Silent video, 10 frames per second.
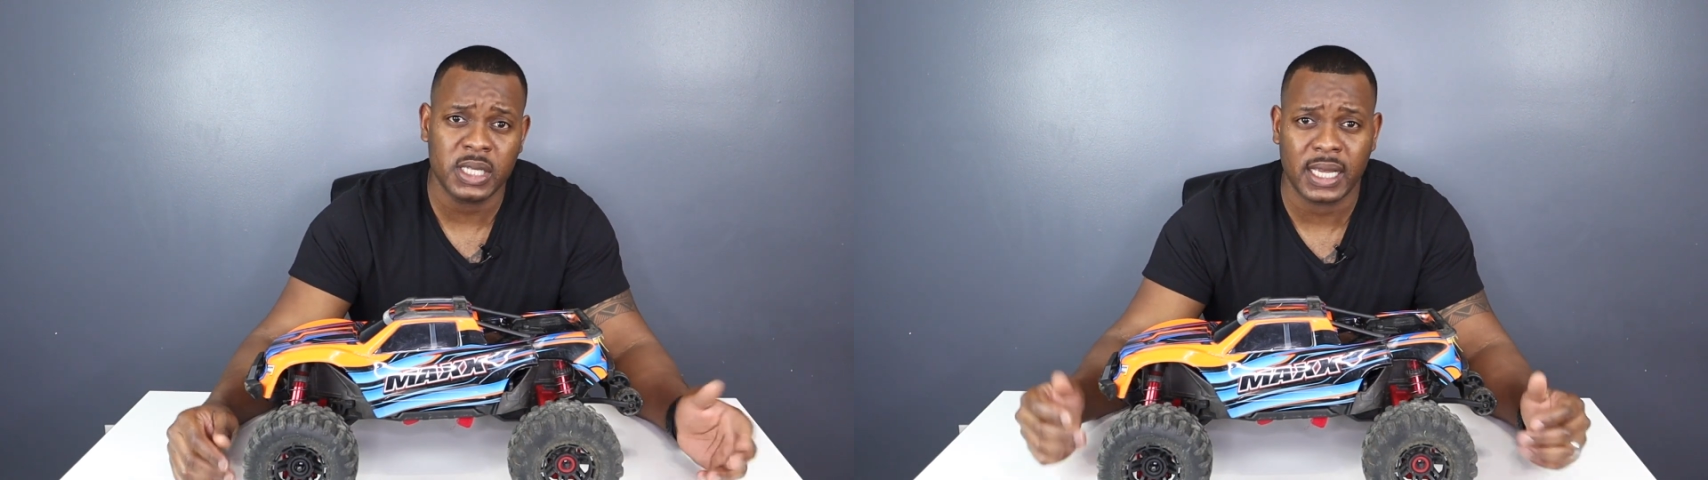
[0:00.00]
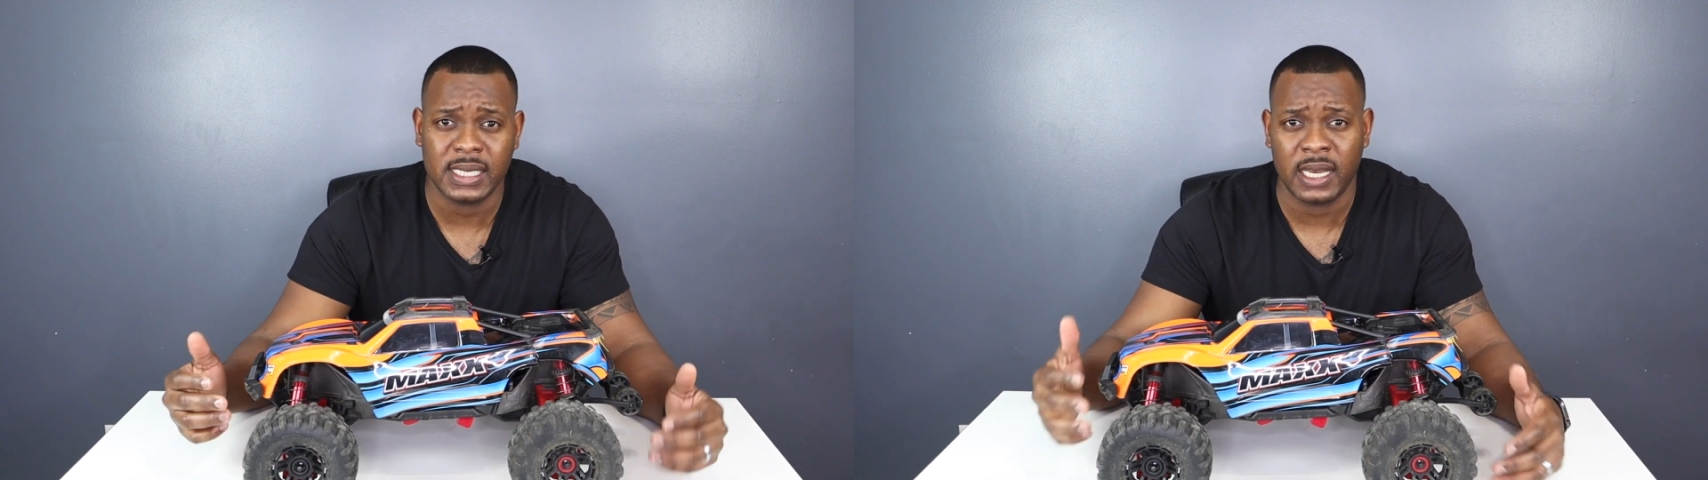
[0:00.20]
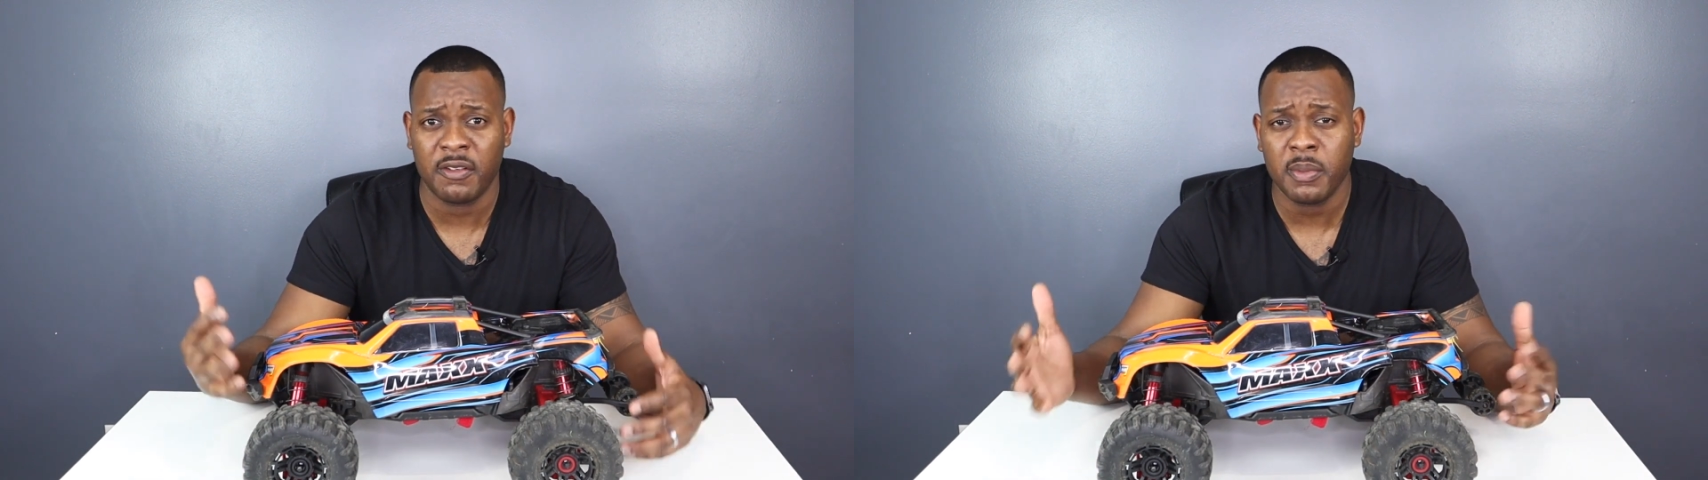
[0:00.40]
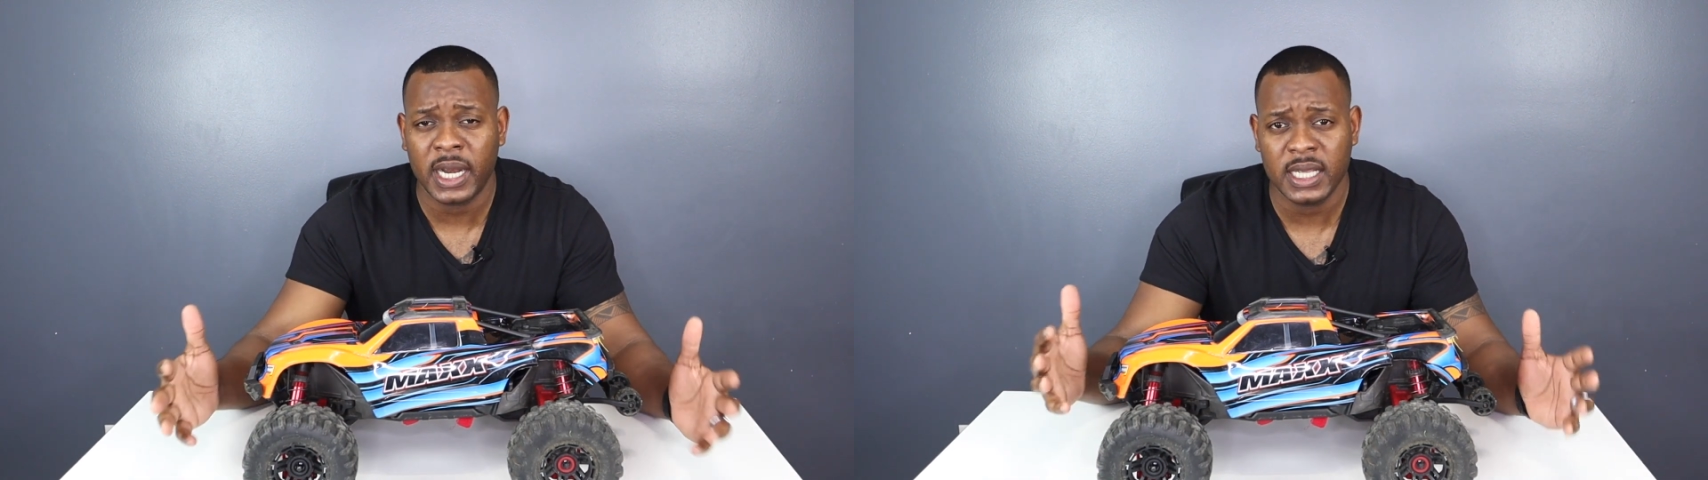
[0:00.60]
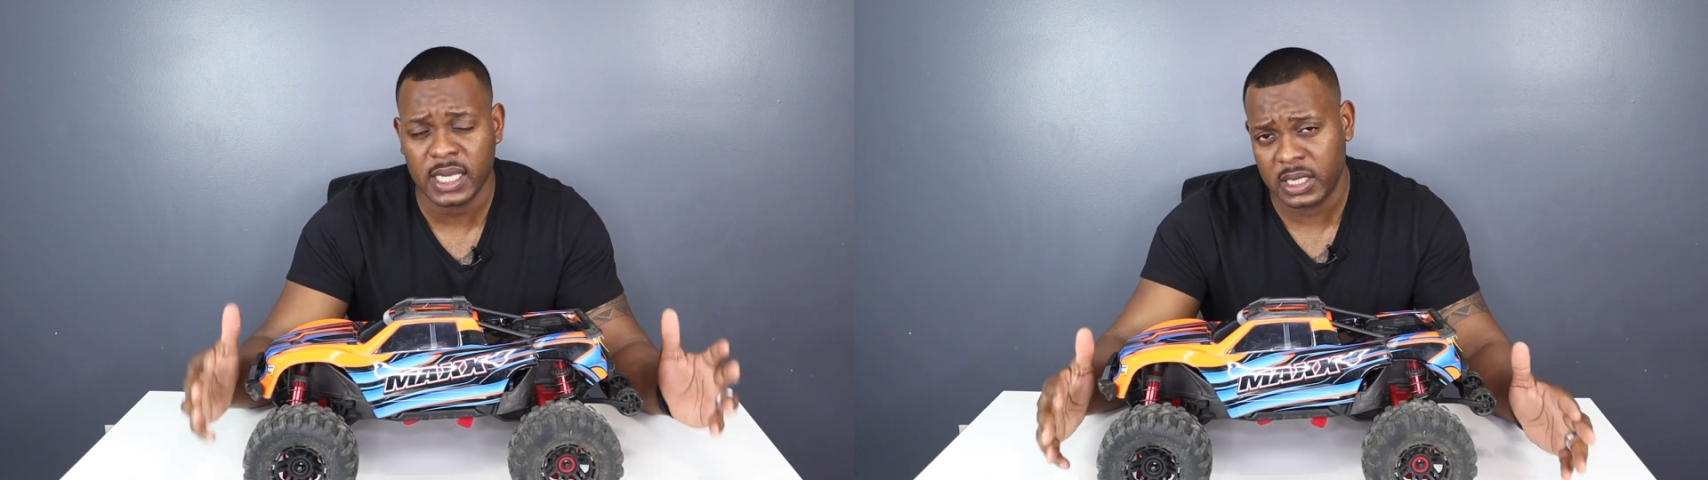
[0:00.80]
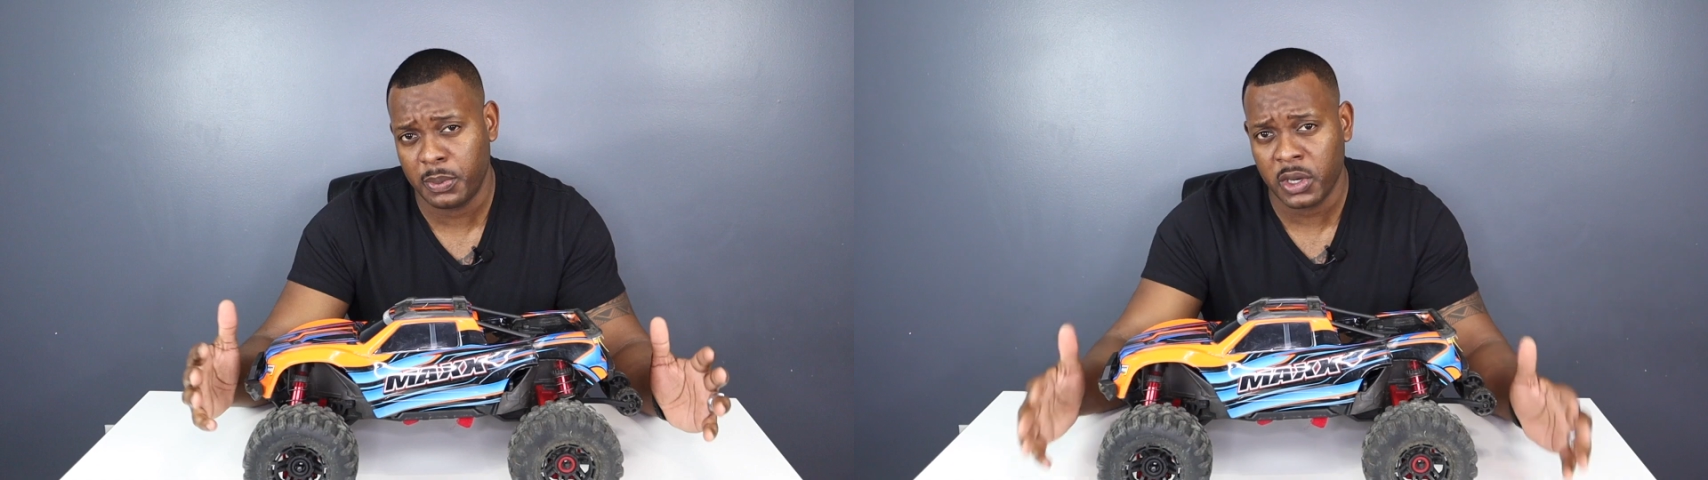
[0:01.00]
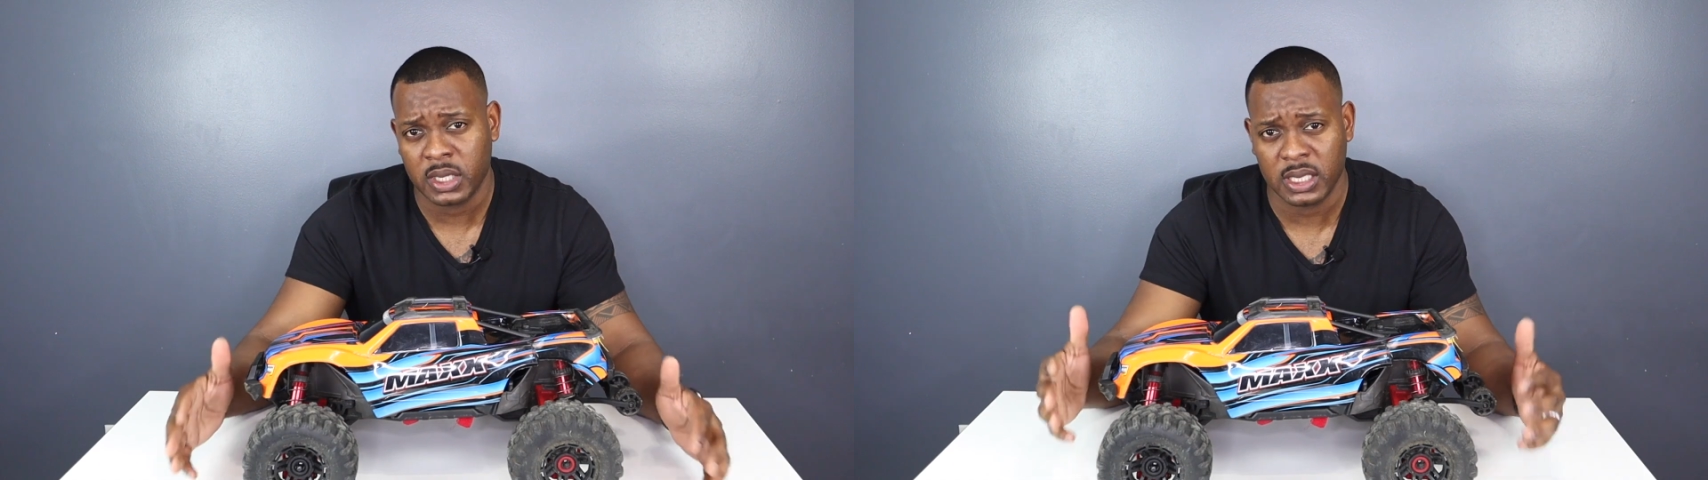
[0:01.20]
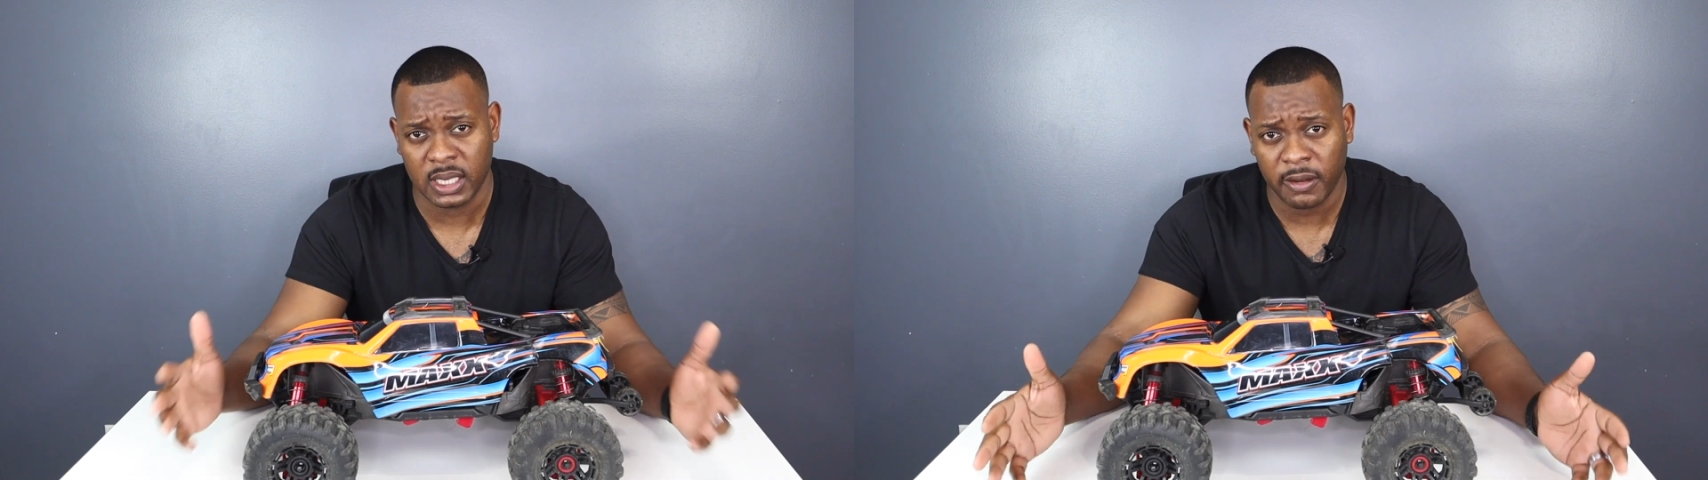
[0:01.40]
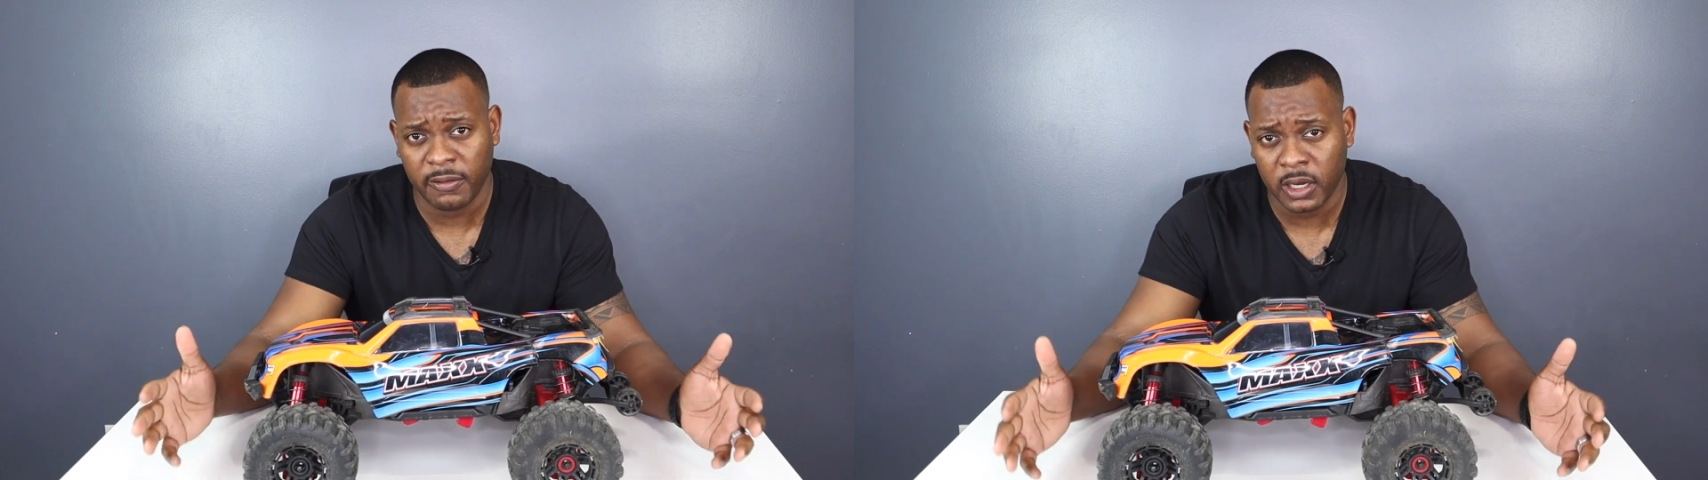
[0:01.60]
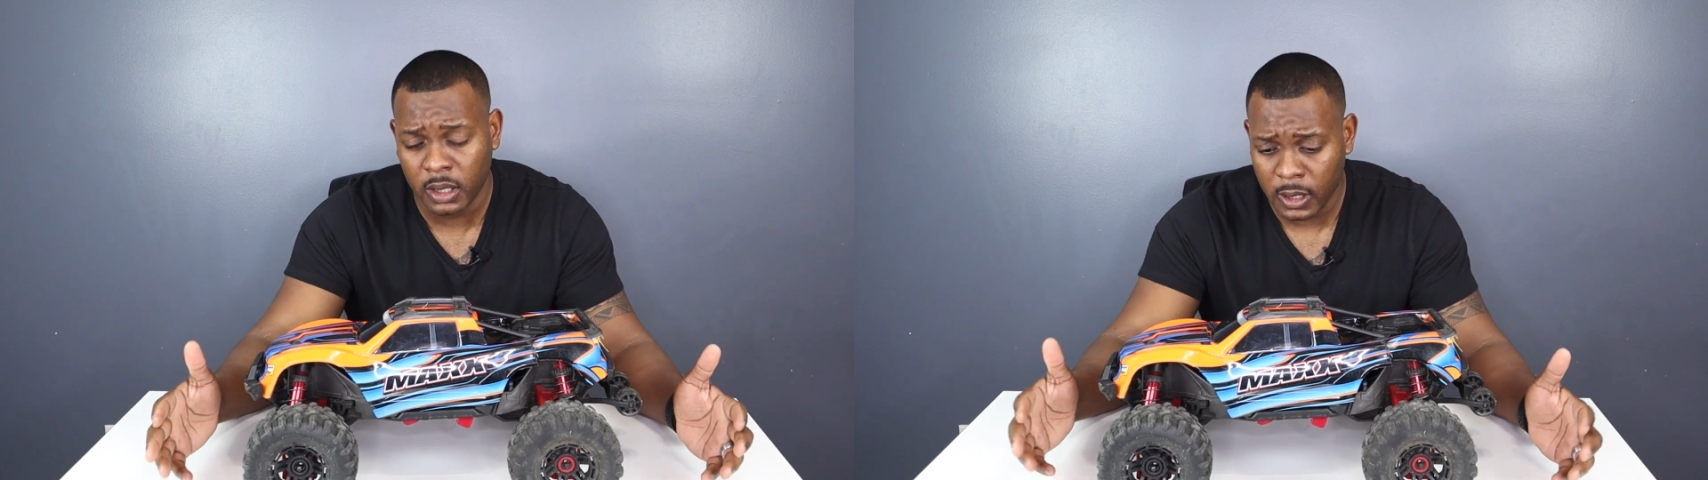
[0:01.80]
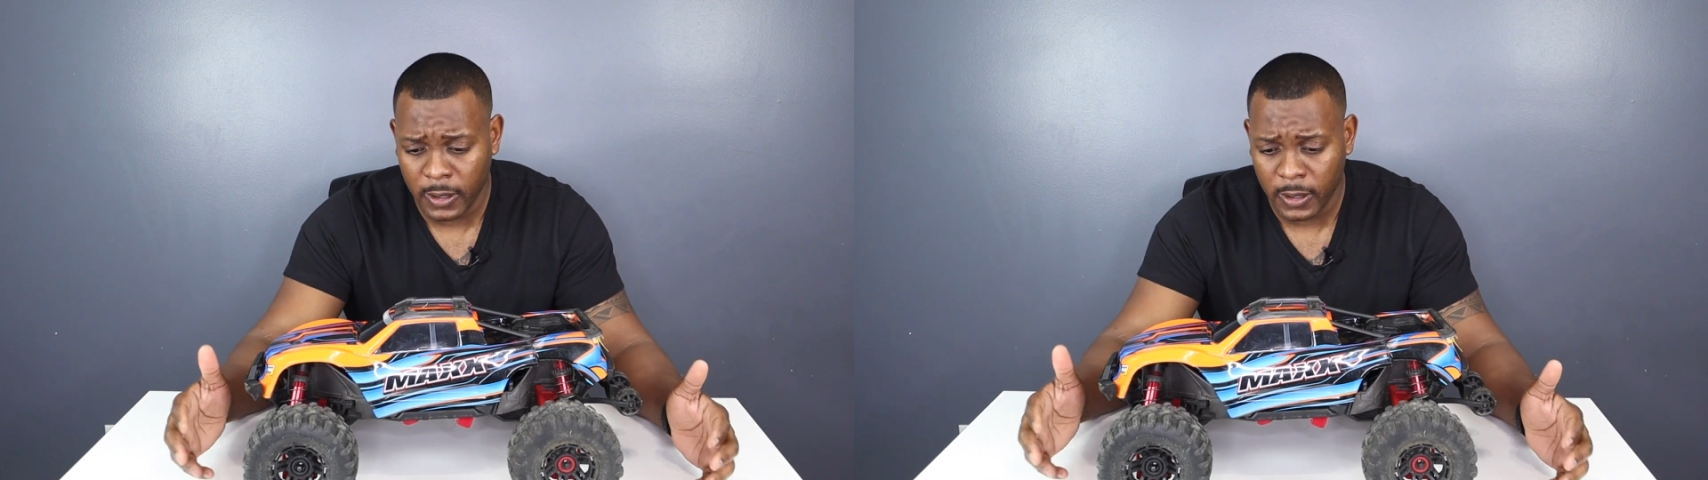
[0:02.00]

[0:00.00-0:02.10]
Like I said, everybody's experience is different